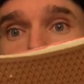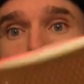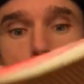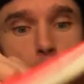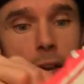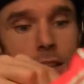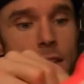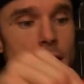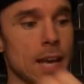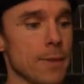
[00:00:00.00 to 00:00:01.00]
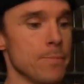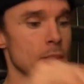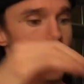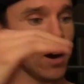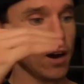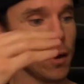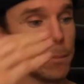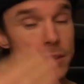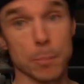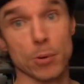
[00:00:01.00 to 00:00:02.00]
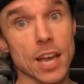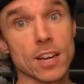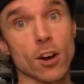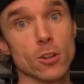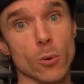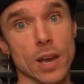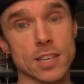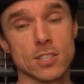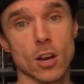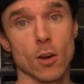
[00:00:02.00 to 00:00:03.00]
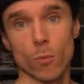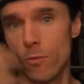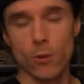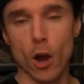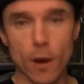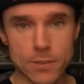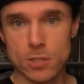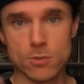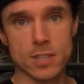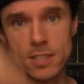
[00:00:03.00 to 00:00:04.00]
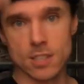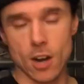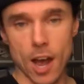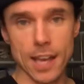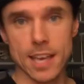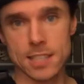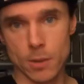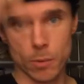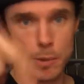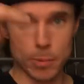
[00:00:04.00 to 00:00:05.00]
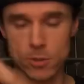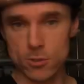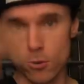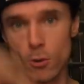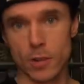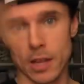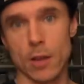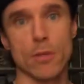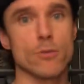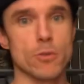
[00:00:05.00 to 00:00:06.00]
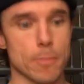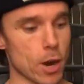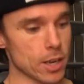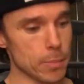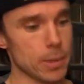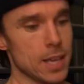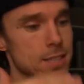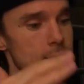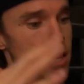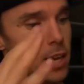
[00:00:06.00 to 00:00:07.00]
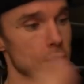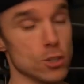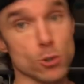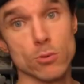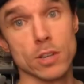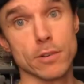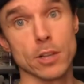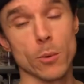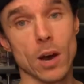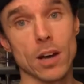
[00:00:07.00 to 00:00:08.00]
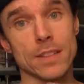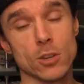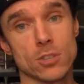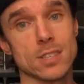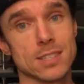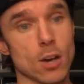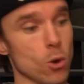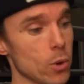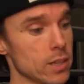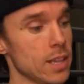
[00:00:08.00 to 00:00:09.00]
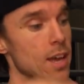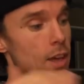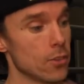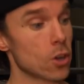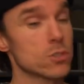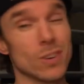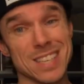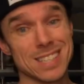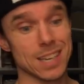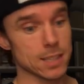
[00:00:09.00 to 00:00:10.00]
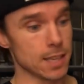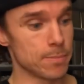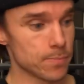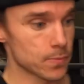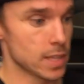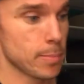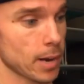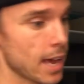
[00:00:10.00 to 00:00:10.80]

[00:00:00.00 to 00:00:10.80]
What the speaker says: a little bit of cleaning. But the bright colorways, for obvious reasons, they're eye-catching when people are scrolling through the marketplace, do really, really well, and they usually sell quickly. They're also easy to clean. Keep an eye